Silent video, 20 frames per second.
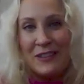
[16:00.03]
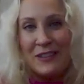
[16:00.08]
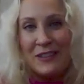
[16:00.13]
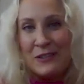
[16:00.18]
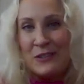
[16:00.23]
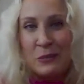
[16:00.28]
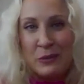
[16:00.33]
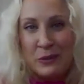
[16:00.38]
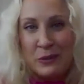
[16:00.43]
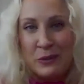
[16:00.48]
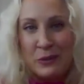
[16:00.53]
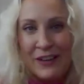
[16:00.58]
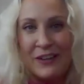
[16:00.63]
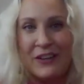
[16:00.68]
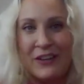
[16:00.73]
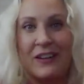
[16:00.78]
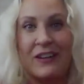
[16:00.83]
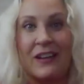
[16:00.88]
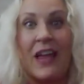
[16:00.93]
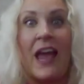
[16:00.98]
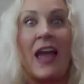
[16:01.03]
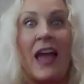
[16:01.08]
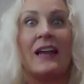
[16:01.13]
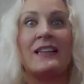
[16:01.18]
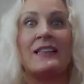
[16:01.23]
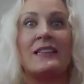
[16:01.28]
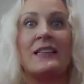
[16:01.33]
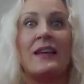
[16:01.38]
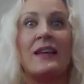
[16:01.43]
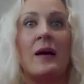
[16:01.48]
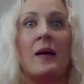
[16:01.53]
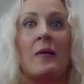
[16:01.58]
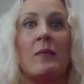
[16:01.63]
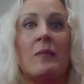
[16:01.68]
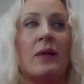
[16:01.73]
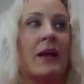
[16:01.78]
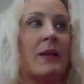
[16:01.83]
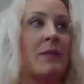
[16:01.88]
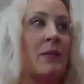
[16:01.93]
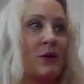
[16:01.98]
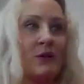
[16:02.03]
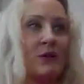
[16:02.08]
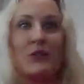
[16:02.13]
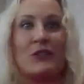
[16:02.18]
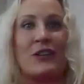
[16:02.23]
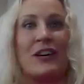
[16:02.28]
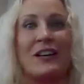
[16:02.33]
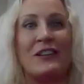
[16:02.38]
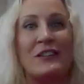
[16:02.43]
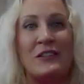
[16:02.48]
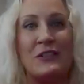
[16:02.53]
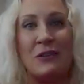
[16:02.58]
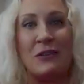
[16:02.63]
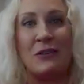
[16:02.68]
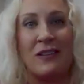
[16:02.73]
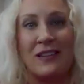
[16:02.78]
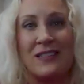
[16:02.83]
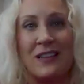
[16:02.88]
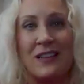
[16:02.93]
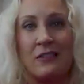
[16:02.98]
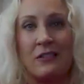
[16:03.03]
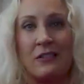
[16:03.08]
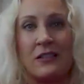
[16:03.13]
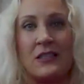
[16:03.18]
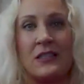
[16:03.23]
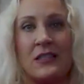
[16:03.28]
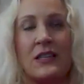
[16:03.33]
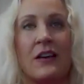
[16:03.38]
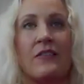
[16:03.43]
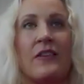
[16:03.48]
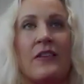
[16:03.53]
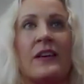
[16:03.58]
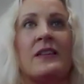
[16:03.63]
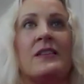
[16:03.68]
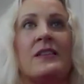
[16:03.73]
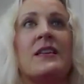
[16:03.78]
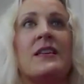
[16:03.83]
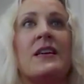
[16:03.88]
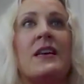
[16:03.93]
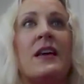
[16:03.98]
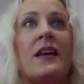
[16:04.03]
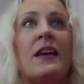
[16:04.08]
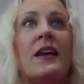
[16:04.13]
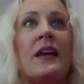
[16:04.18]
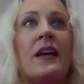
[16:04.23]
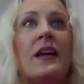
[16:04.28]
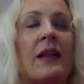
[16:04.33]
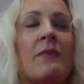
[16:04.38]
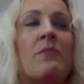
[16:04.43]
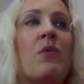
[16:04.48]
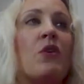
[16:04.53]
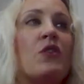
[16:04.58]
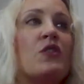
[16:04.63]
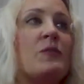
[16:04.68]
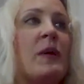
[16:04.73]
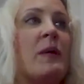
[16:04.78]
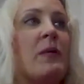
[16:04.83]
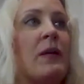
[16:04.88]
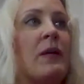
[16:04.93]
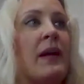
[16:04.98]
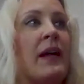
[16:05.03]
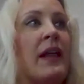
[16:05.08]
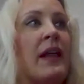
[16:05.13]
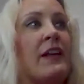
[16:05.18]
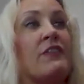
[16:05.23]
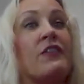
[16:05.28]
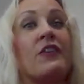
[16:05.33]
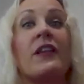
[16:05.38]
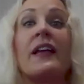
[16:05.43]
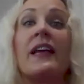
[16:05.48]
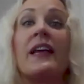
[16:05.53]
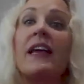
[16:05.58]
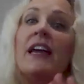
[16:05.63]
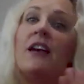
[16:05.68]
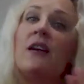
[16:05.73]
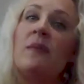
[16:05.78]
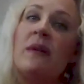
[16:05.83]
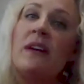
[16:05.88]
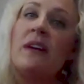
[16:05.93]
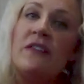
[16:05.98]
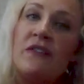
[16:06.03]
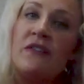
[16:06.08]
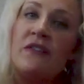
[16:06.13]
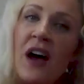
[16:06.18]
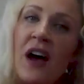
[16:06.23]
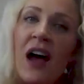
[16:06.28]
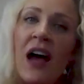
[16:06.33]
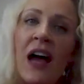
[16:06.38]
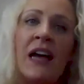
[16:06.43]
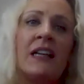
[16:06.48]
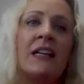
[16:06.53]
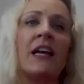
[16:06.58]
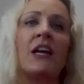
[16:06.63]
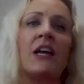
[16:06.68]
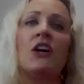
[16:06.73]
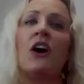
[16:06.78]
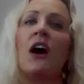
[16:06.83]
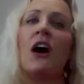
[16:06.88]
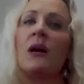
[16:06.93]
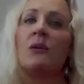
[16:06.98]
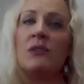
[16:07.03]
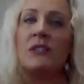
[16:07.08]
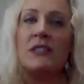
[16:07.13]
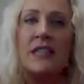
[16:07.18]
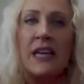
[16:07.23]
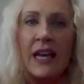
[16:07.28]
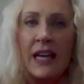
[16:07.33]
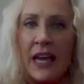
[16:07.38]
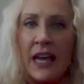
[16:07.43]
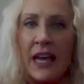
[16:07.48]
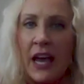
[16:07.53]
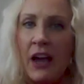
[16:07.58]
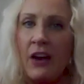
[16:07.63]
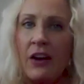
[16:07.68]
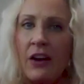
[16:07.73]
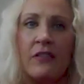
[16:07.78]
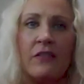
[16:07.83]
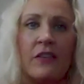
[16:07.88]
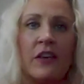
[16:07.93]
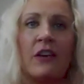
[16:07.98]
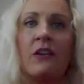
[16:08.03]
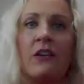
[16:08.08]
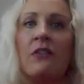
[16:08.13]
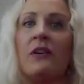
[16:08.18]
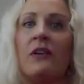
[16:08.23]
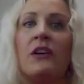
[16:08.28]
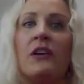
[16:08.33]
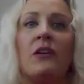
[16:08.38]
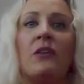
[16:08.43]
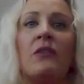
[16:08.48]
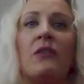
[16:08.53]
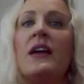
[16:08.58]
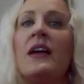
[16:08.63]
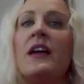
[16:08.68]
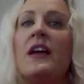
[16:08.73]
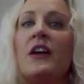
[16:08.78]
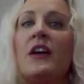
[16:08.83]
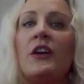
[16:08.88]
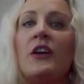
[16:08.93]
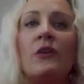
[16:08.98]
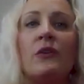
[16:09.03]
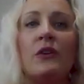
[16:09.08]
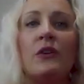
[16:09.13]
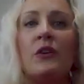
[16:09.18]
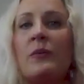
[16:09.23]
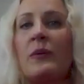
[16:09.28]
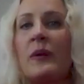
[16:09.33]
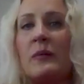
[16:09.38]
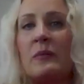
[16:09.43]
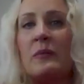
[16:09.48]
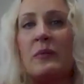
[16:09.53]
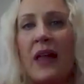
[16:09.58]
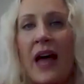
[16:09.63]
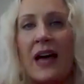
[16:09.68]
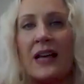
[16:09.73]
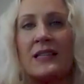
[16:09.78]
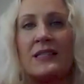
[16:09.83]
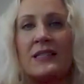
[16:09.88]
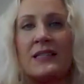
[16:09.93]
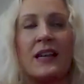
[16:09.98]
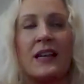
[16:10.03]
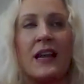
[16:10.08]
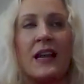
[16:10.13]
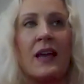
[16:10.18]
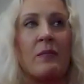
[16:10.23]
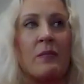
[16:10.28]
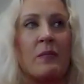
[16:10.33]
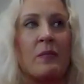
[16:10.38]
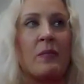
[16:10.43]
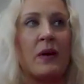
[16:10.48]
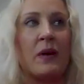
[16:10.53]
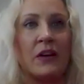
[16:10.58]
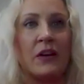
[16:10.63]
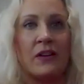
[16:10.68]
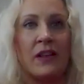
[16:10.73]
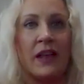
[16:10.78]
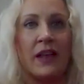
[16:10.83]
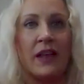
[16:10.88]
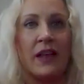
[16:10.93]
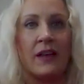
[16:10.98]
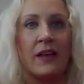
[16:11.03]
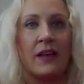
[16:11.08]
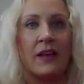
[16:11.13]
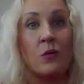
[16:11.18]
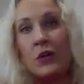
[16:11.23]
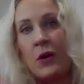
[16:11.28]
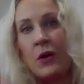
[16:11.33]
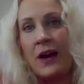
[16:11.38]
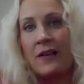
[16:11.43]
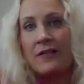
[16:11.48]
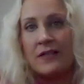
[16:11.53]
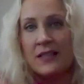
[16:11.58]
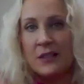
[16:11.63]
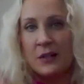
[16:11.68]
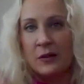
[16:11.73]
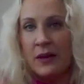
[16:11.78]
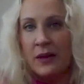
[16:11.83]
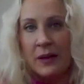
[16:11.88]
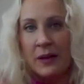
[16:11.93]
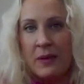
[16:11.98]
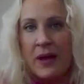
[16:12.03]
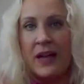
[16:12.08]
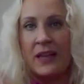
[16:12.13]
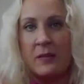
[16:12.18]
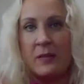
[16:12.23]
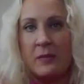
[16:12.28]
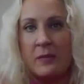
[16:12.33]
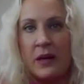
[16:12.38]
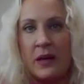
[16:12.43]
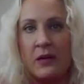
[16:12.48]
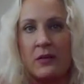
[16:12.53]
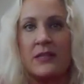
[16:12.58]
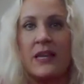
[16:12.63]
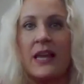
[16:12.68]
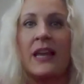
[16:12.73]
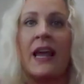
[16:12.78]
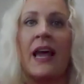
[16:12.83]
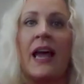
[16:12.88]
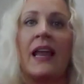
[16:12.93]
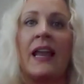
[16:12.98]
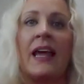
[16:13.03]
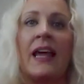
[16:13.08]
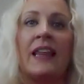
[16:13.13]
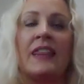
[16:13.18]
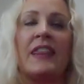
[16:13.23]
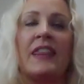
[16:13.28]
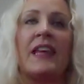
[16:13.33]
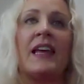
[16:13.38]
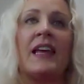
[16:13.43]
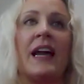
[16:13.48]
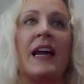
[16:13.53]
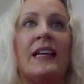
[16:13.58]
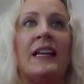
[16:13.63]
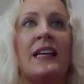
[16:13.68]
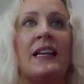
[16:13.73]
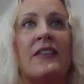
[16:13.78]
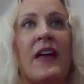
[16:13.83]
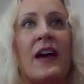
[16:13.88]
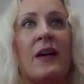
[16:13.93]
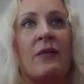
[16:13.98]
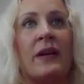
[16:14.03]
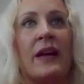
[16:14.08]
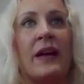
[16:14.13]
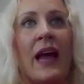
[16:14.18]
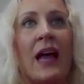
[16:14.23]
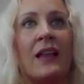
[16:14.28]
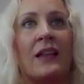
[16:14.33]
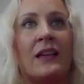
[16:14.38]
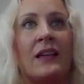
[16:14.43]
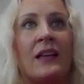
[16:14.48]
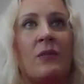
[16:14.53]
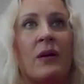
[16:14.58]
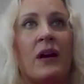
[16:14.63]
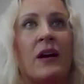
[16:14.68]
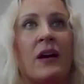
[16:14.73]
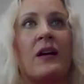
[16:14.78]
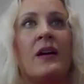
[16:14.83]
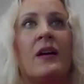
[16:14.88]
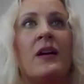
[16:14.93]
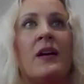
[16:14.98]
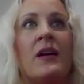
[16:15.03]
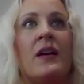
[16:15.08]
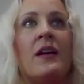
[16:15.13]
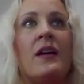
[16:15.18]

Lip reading: the sole provider, and but I'm also trying to do all this other stuff. And most people in my life, they're like, it'll be fine, like God will take care of you, you'll be blessed. But you're like, well, you have to still like pay the bills. And I think I needed that reality where